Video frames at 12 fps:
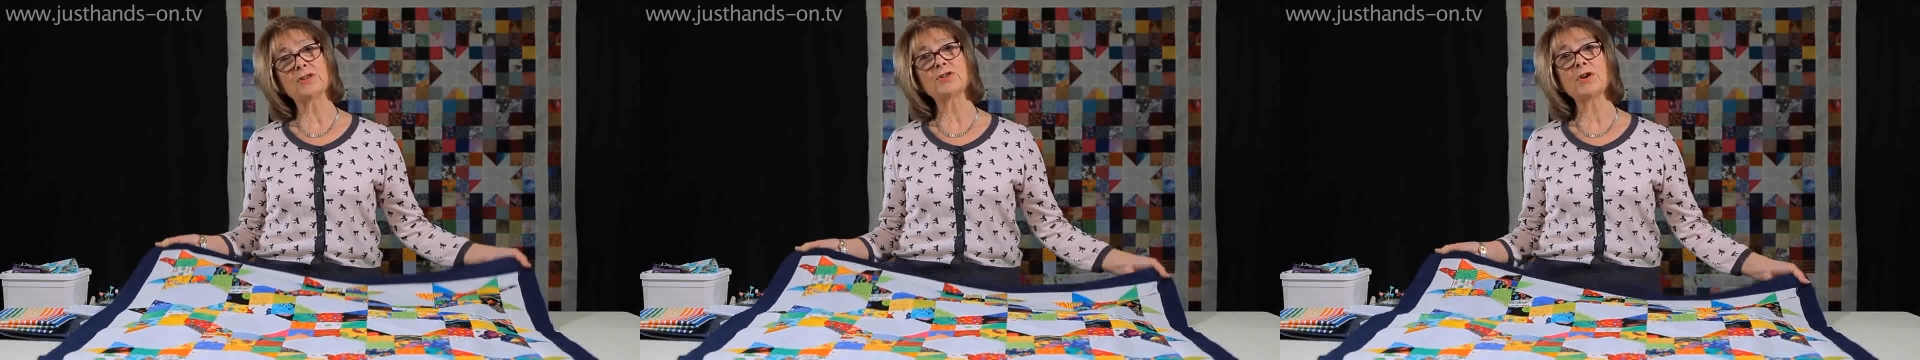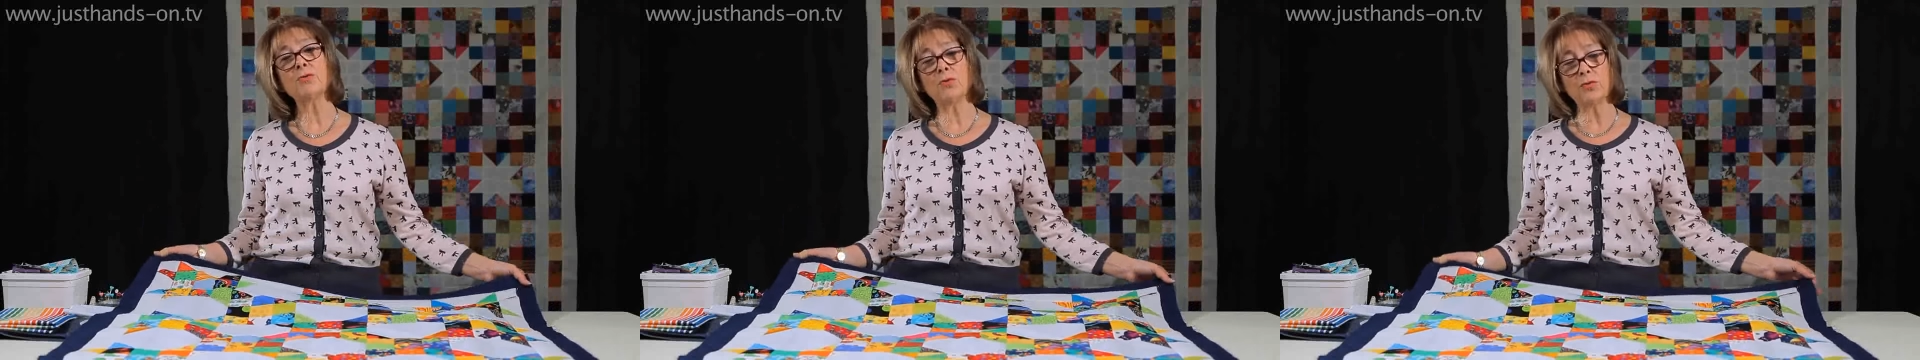
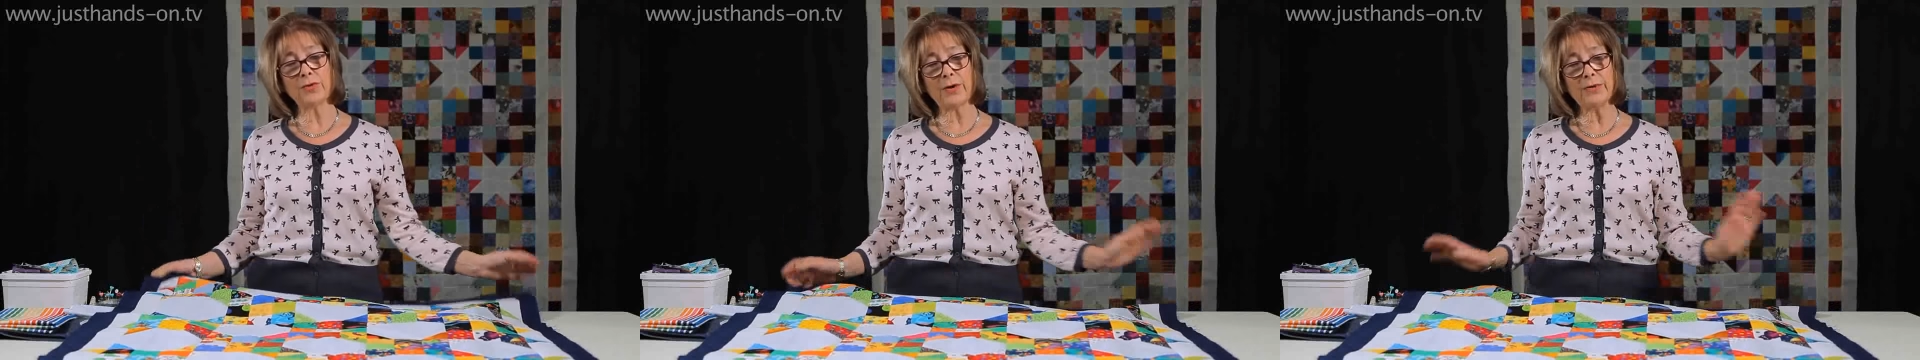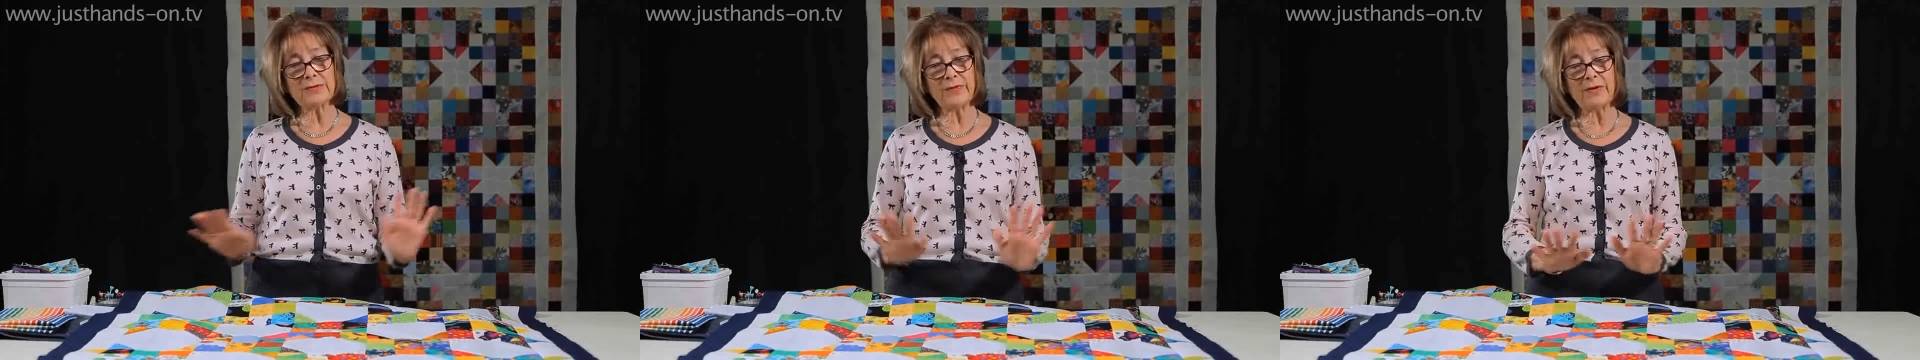So
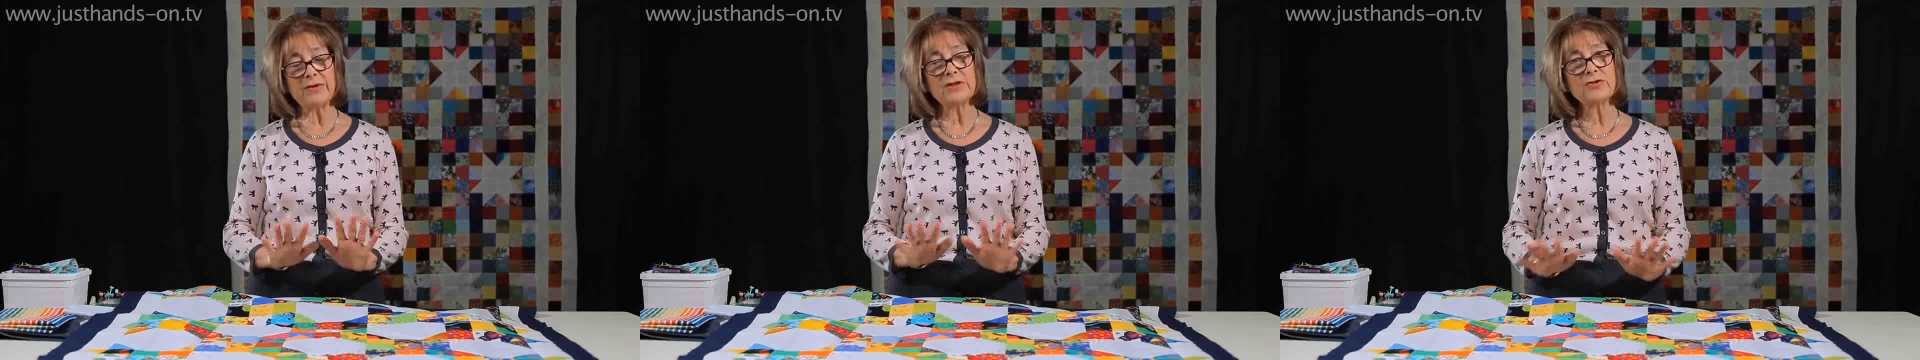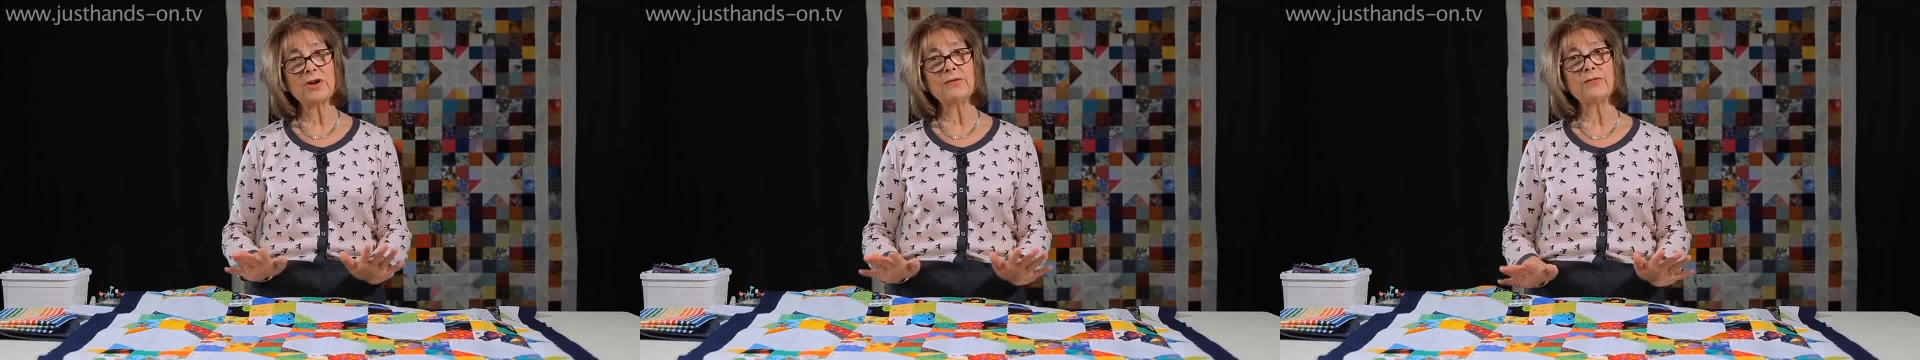although it's very
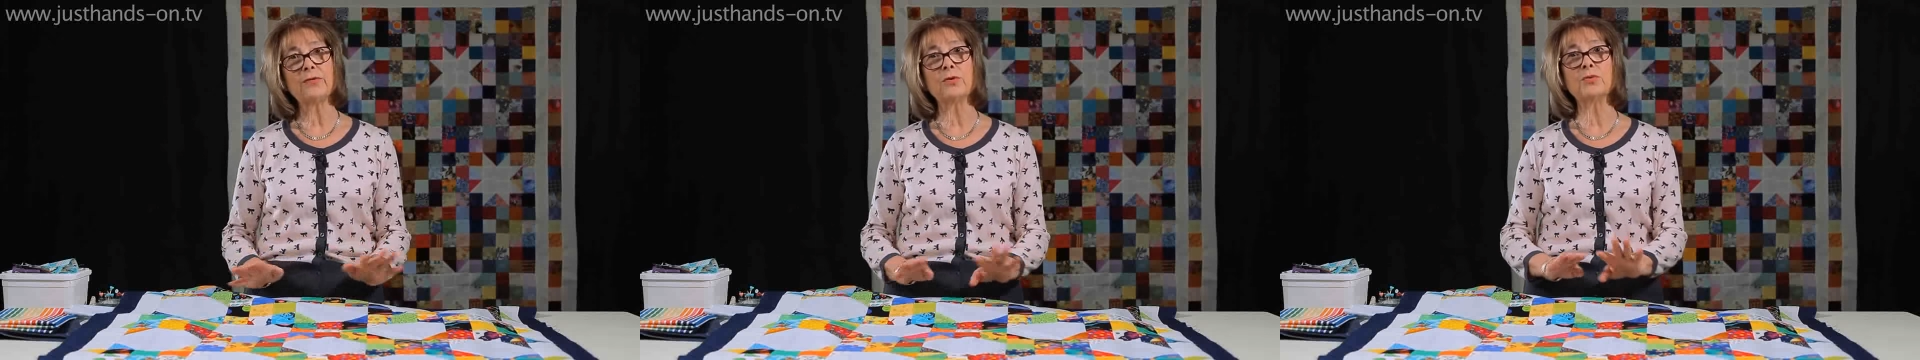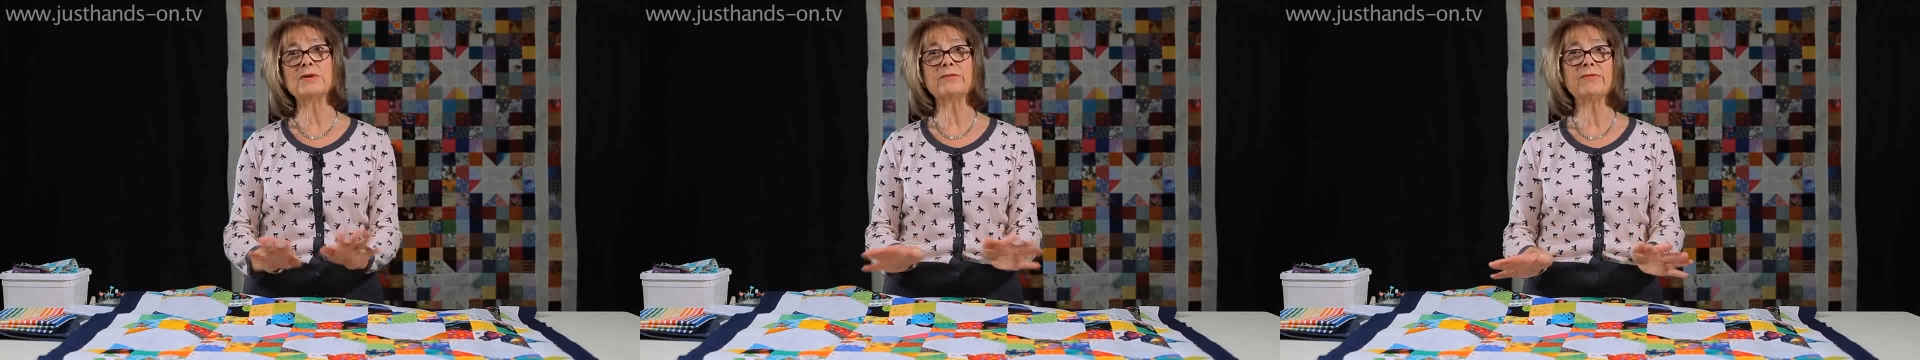
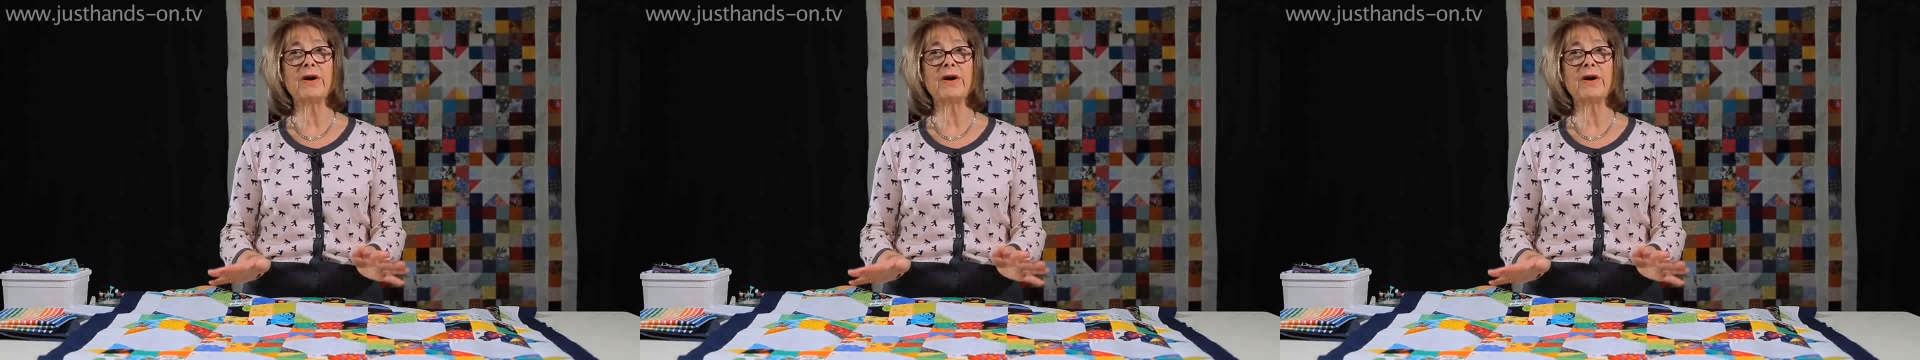straightforward and